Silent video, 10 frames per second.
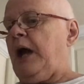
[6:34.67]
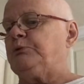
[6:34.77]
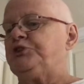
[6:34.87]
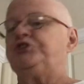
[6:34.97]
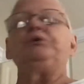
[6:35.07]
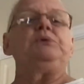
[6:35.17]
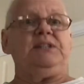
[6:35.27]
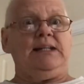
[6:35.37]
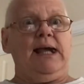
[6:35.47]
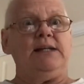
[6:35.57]
was doing
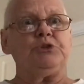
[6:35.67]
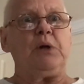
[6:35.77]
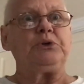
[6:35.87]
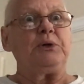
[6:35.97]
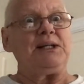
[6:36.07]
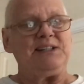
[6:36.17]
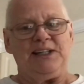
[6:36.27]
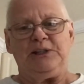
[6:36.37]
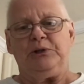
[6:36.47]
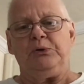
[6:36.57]
today, so I thought I'd
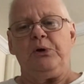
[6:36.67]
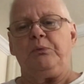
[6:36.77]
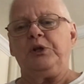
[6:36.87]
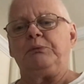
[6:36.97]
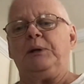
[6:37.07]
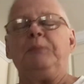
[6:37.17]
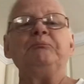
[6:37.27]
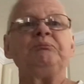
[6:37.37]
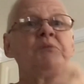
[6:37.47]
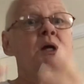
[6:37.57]
take you along with me.
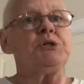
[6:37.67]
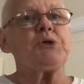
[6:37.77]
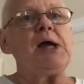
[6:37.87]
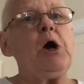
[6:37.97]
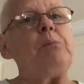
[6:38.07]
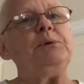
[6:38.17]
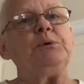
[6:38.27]
So I hope you